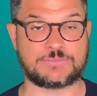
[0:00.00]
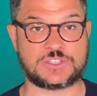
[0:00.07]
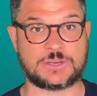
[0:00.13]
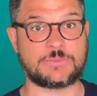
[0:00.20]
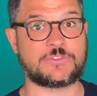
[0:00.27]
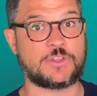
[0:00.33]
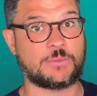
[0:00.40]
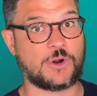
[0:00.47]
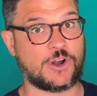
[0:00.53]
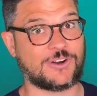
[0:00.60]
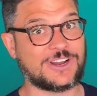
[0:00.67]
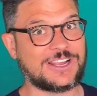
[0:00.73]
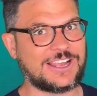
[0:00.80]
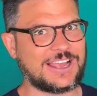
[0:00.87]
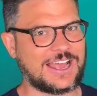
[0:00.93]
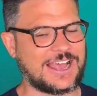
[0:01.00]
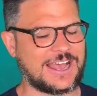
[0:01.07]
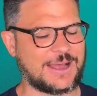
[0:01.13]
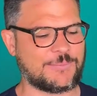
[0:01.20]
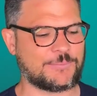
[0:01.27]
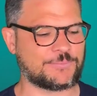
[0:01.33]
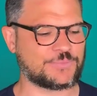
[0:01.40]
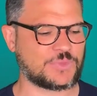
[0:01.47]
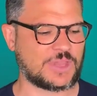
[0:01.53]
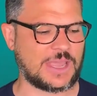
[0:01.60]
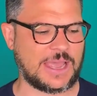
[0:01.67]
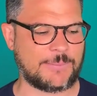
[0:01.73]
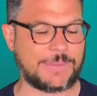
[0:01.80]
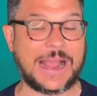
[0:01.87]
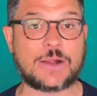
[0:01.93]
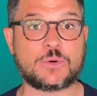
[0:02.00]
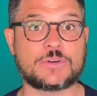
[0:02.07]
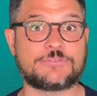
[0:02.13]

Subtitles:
Some of them are backward